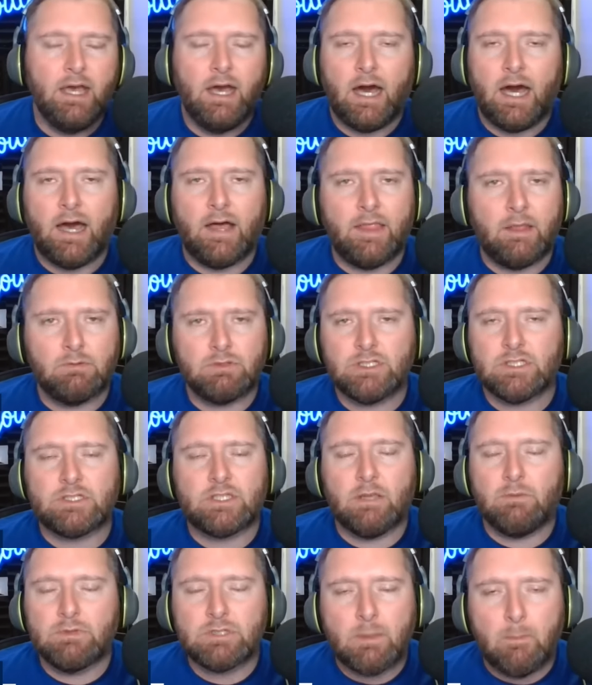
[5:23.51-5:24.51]
There
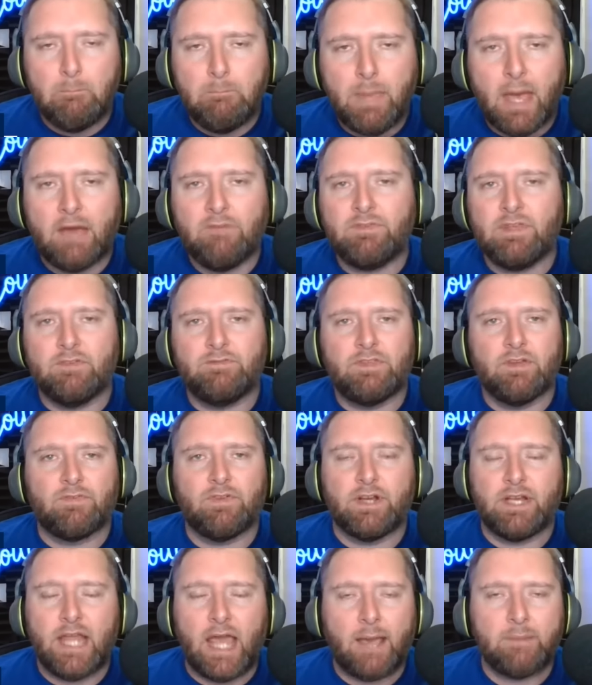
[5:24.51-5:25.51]
was a bevy of
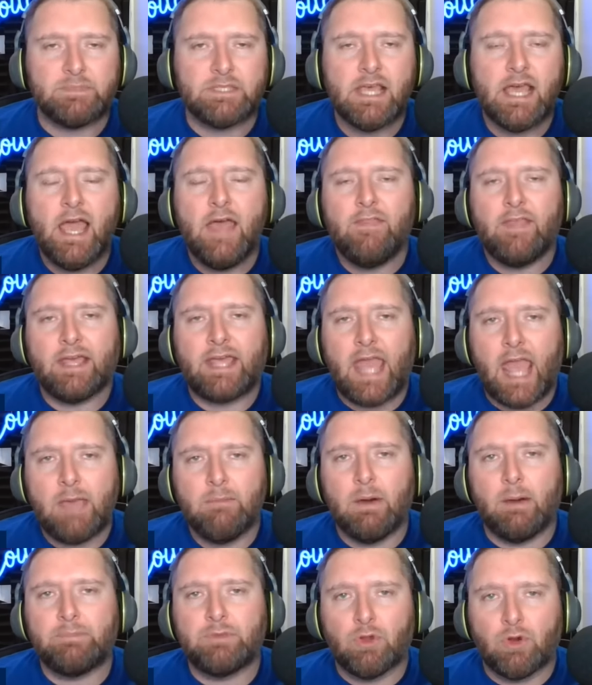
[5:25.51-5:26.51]
different names that
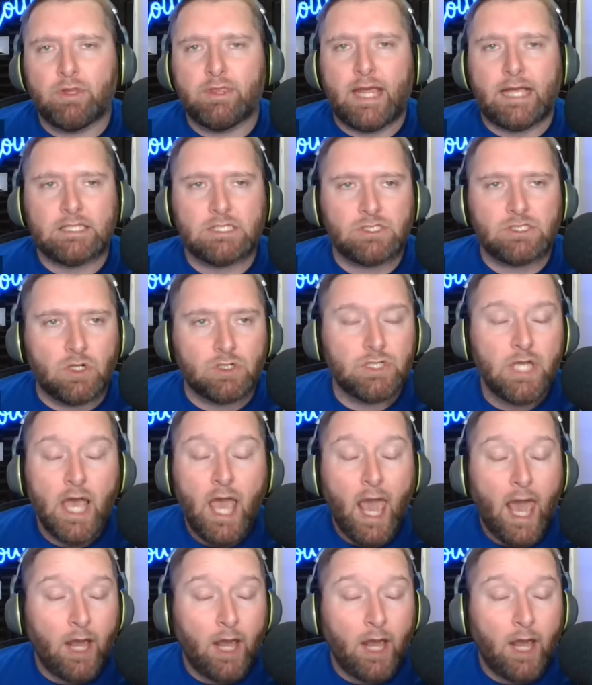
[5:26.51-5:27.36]
came up during that search.